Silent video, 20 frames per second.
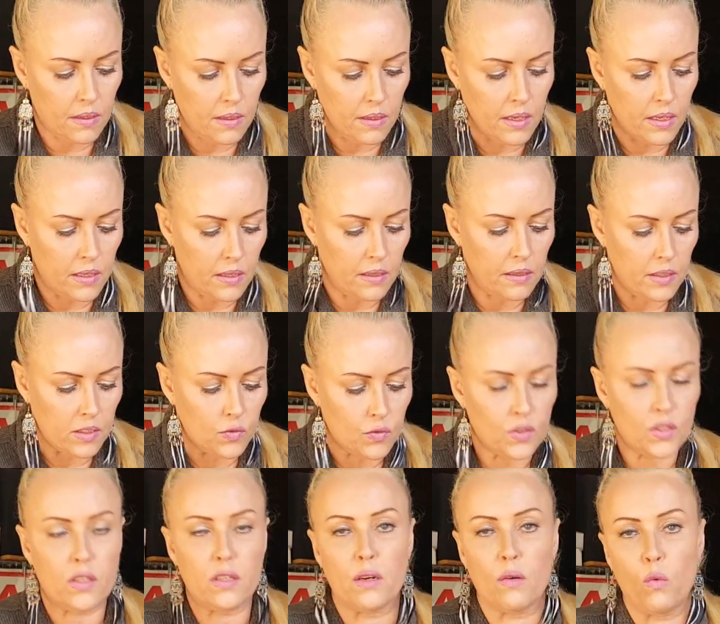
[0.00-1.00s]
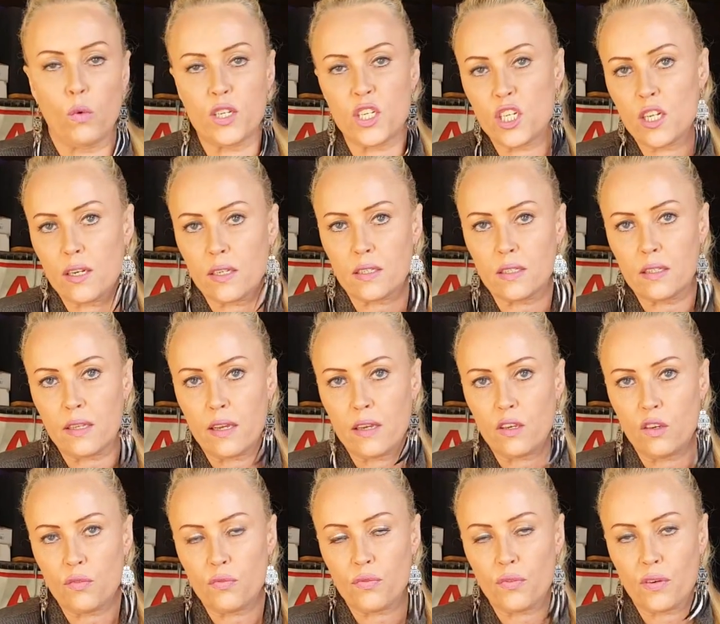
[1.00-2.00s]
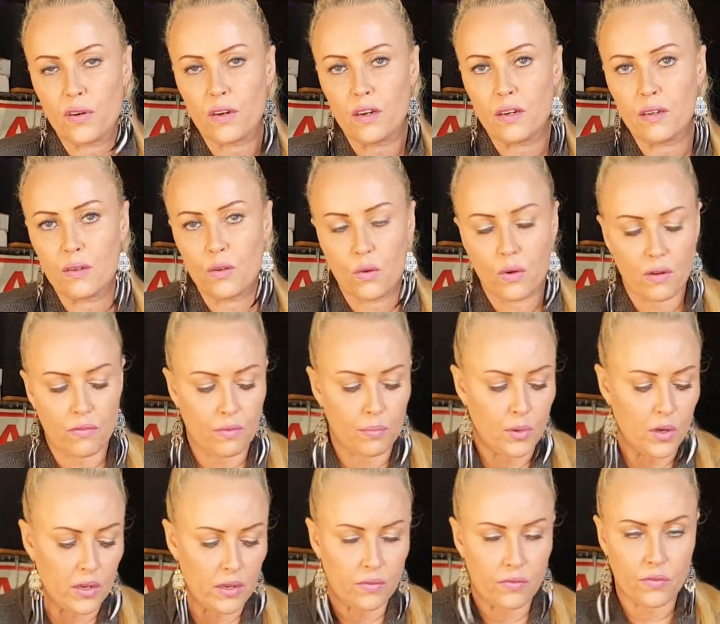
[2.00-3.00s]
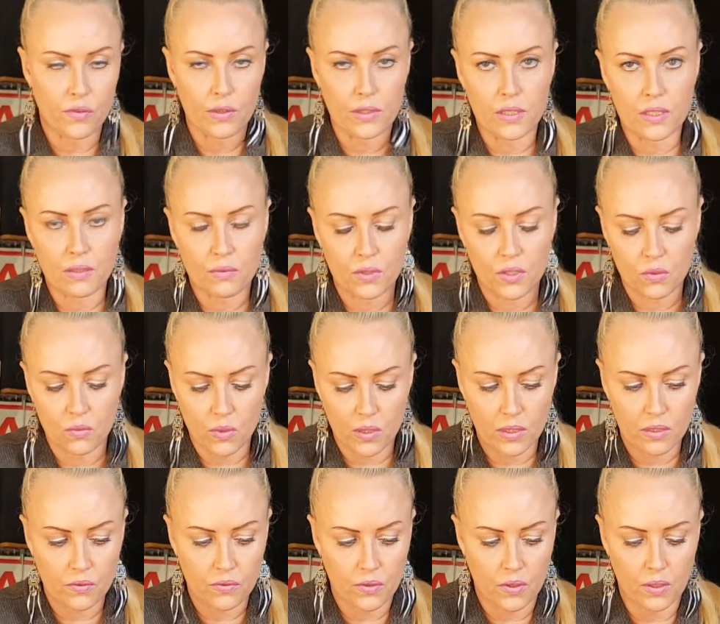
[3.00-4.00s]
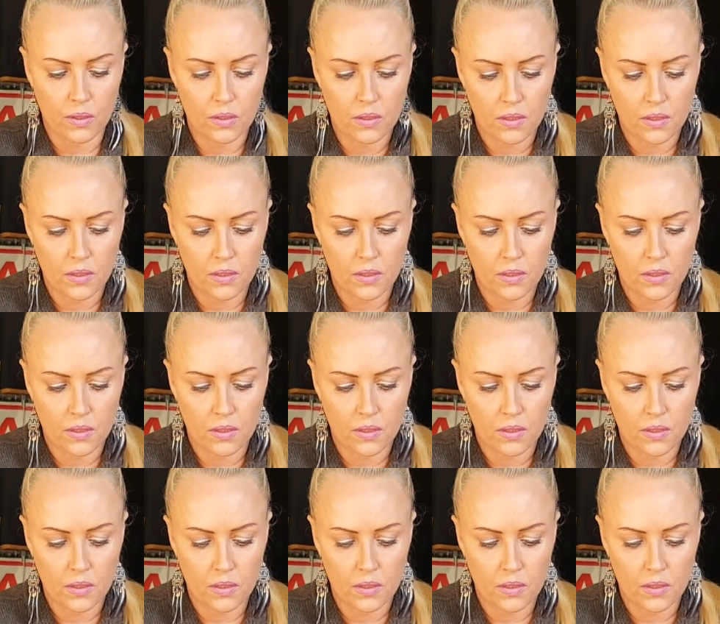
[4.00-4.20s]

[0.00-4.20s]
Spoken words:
And this was on our wish list. Thank you for whoever bought it for us. That was wonderful.